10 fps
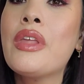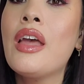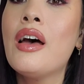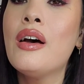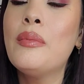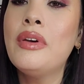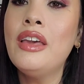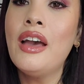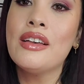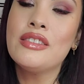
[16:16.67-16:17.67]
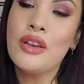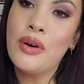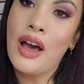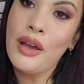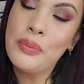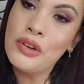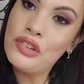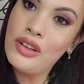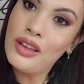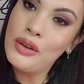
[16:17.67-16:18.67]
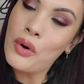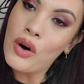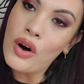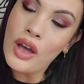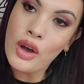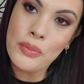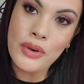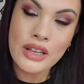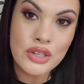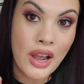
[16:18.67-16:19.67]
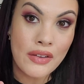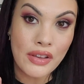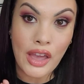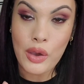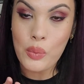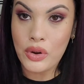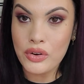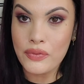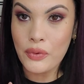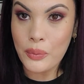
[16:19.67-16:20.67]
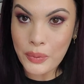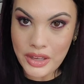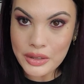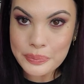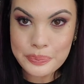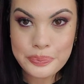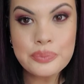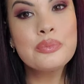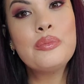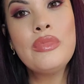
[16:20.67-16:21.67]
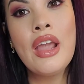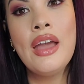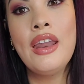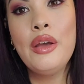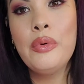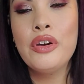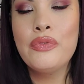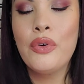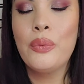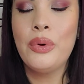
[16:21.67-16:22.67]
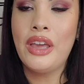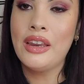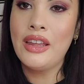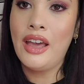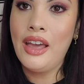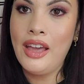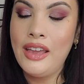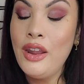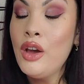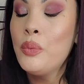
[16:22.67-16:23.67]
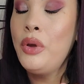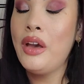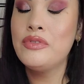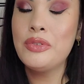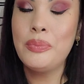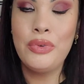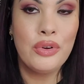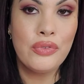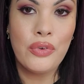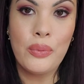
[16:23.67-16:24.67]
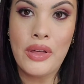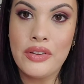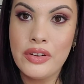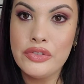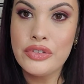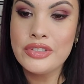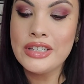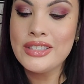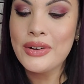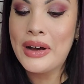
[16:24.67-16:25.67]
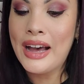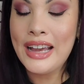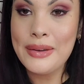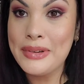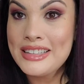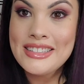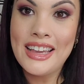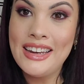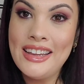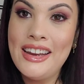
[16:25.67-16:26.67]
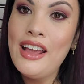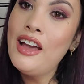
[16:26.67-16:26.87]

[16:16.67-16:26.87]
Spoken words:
Yeah, so I appreciate you all. I hope you guys are having a wonderful week and a wonderful weekend ahead. We have some beautiful weather in Jersey, so I am excited.